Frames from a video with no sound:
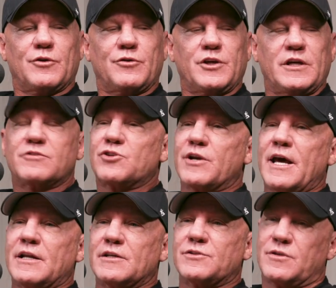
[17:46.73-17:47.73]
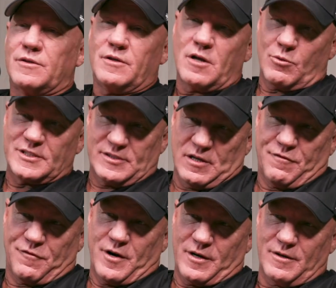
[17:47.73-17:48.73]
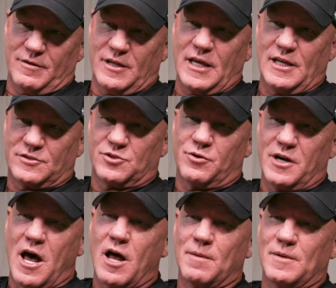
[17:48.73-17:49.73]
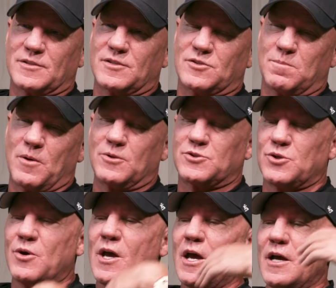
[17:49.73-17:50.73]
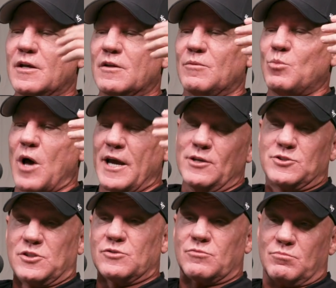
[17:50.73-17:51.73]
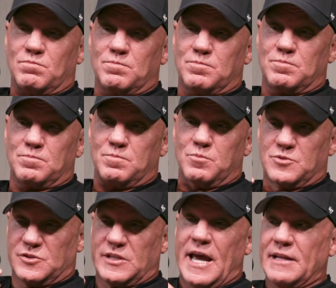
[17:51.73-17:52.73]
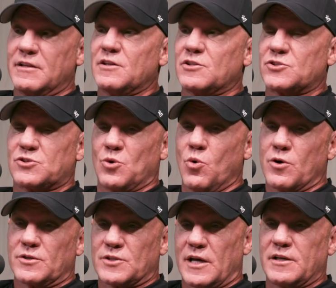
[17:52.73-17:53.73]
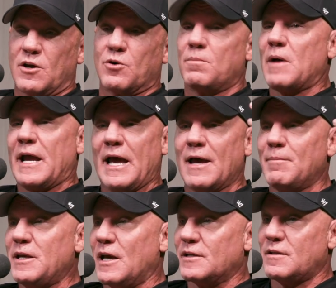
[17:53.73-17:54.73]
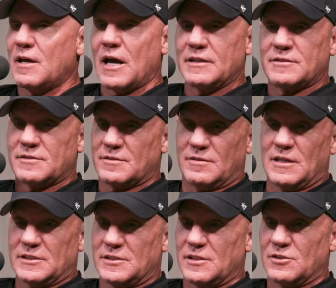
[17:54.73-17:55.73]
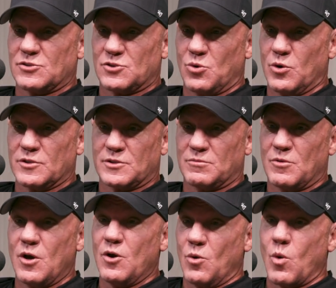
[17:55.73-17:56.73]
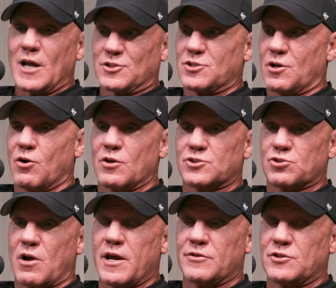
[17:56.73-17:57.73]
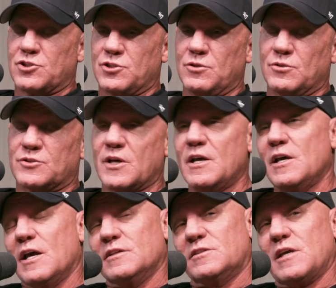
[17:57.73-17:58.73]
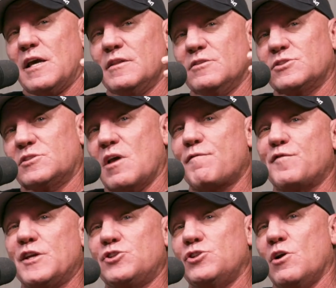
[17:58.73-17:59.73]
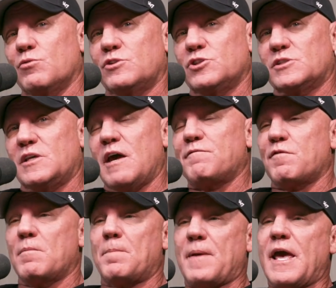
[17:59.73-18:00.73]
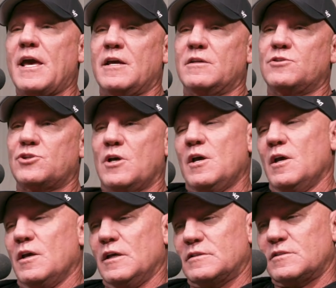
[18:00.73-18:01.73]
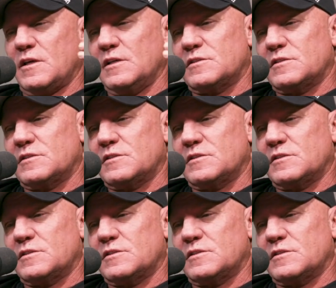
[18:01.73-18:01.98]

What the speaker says: internet is, it's different. The hits are anonymous as opposed to, I used to stand in the stores. I'd go to Miami. I'd sit in the stores and watch the girls try on the shoes. And there's stuff that you don't just get from a page. It's